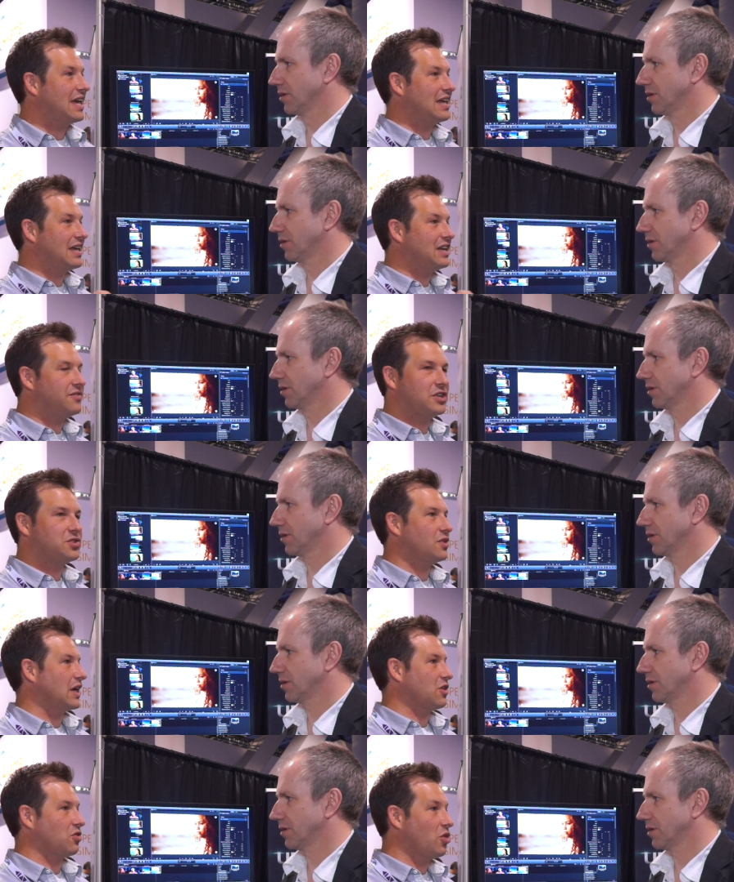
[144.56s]
Speaker 1: get
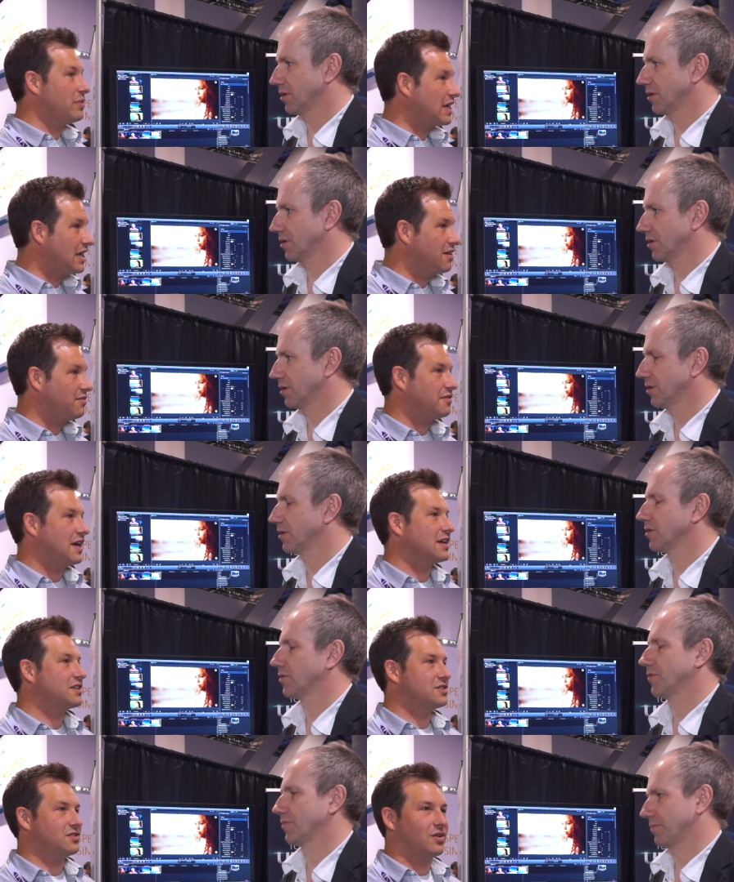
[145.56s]
individual like chroma key
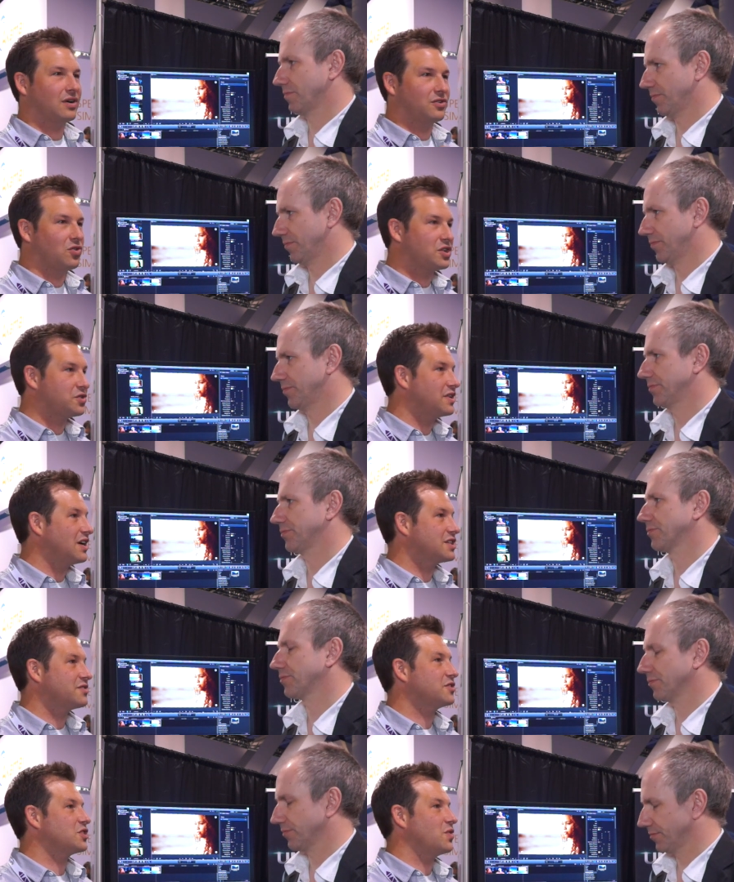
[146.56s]
effects or noise
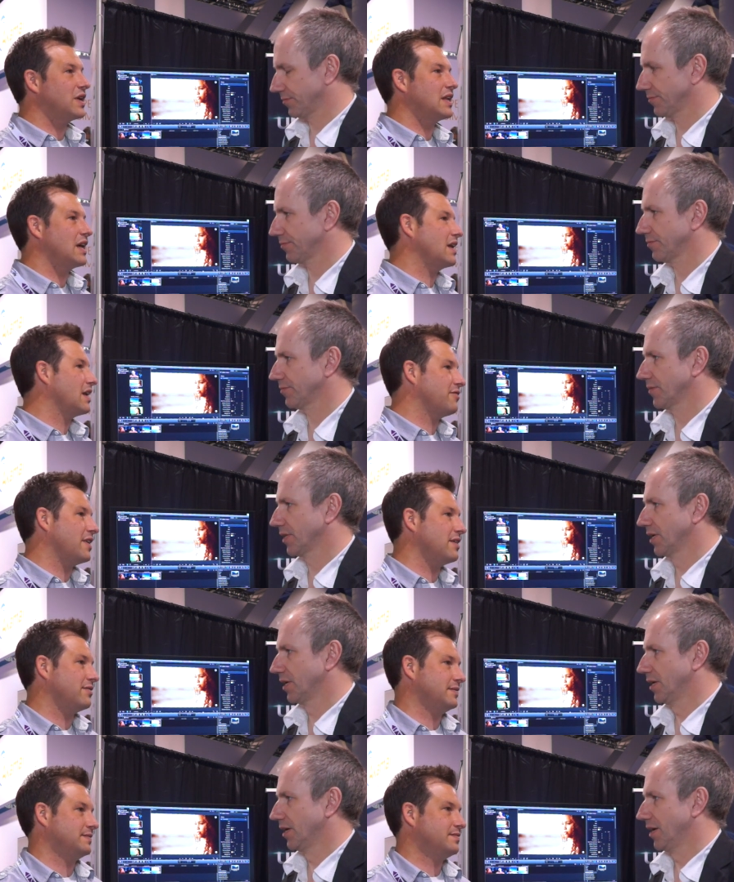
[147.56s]
reduction for
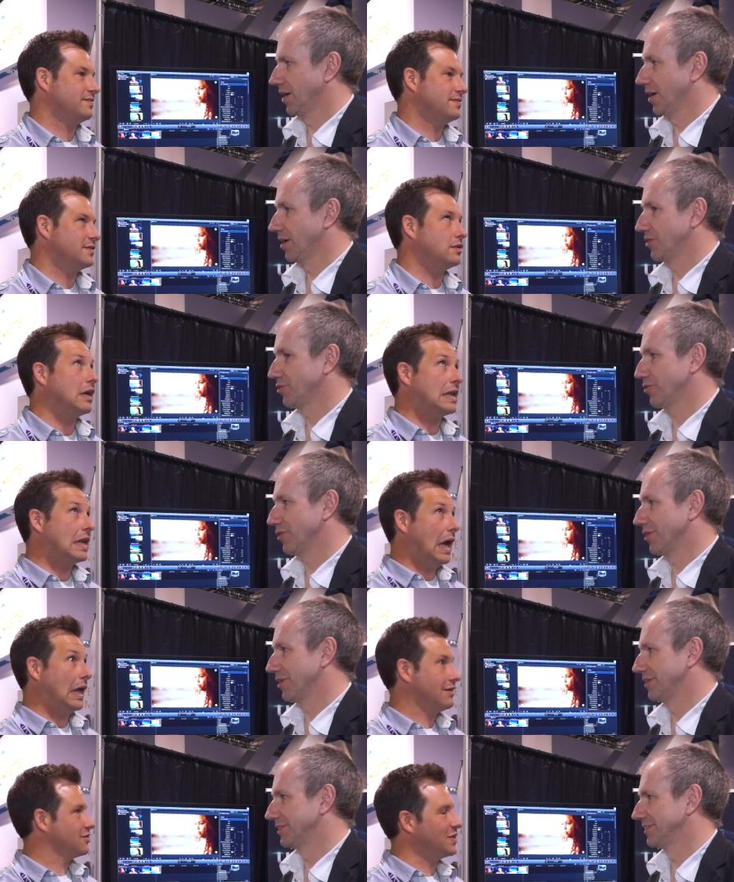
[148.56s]
$29.95 or
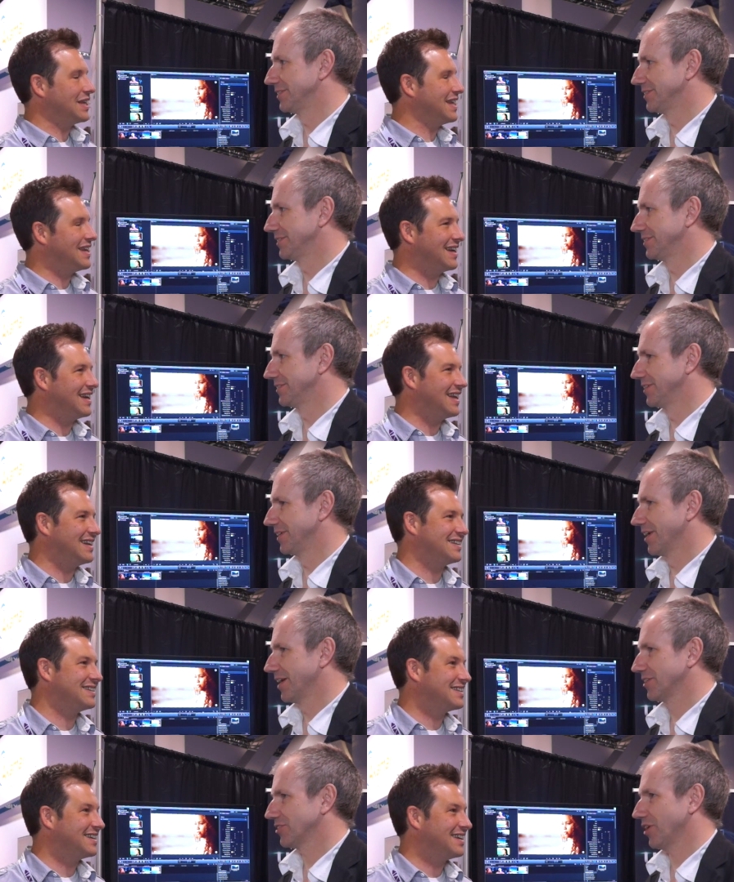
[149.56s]
99,
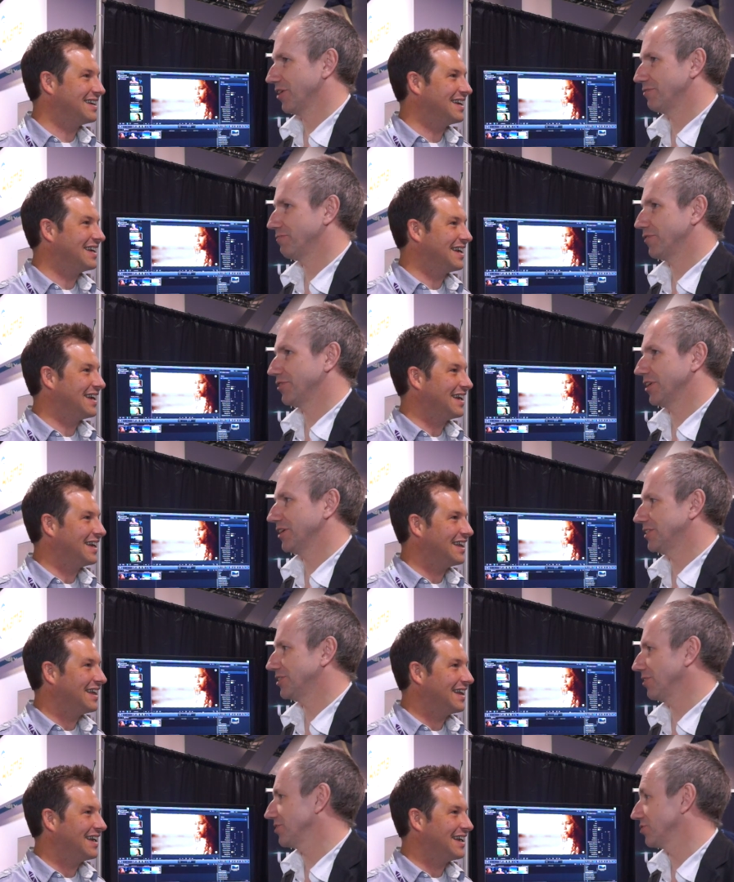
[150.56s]
$29.99.
Speaker 2: So for
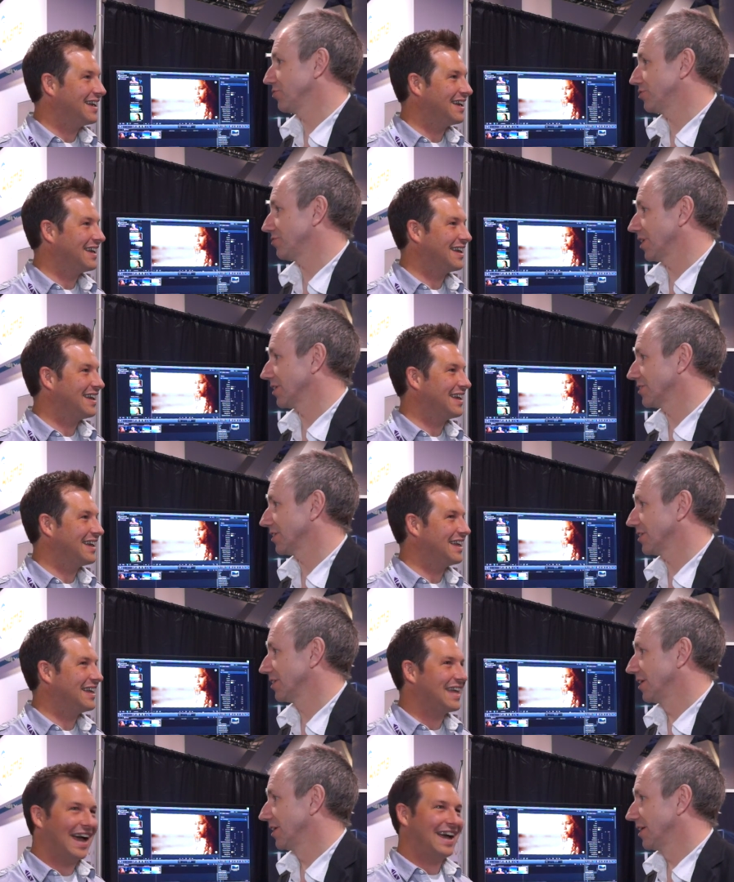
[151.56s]
thirty dollars noise reduction.
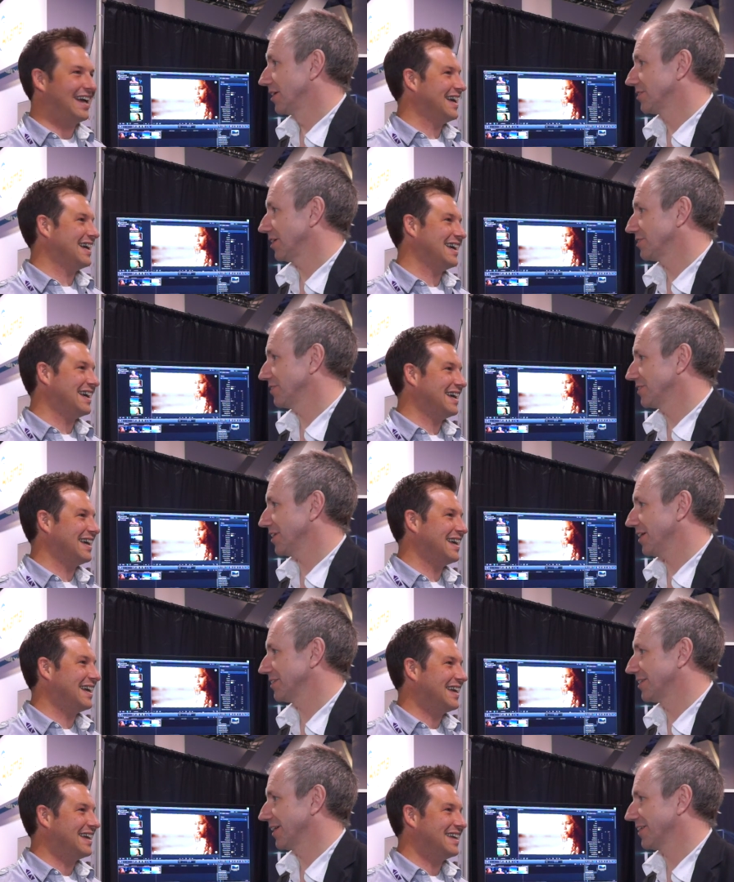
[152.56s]
Yeah. Sounds
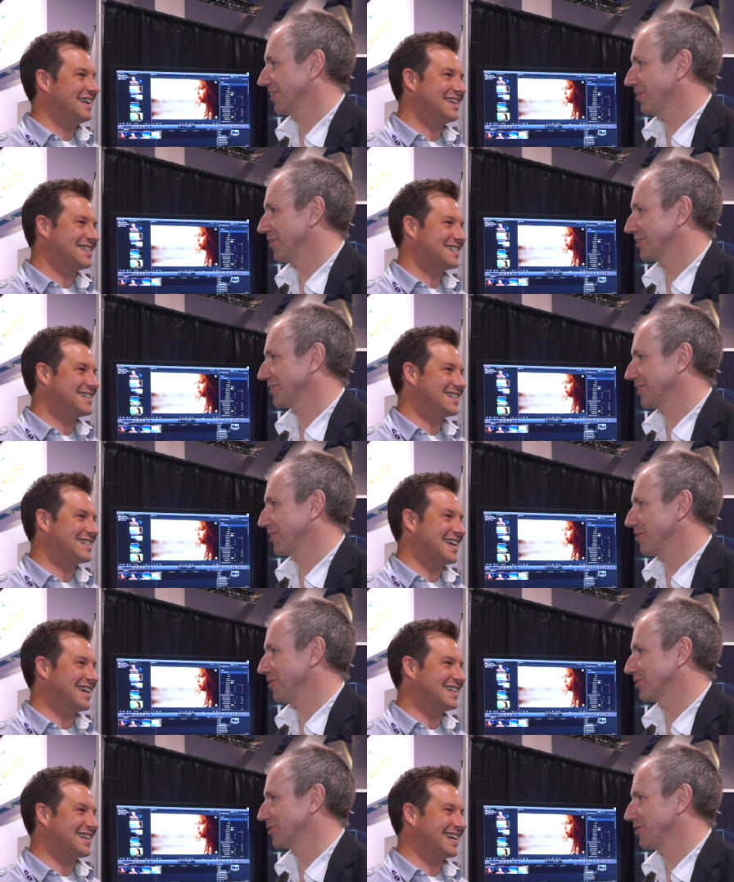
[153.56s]
fantastic. Yes, well, that's a good
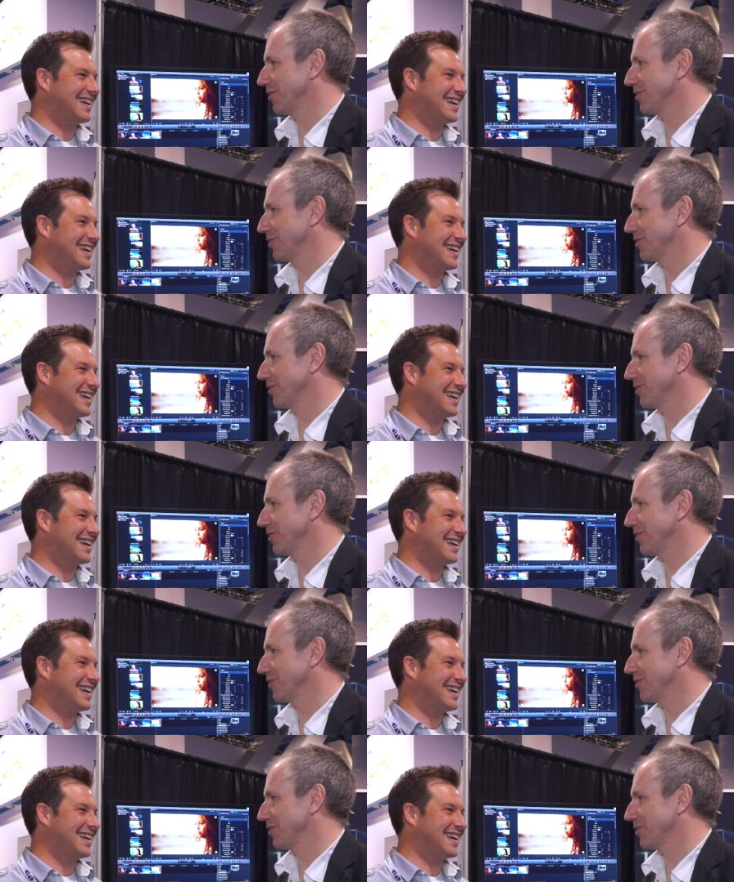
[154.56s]
exactly. answer a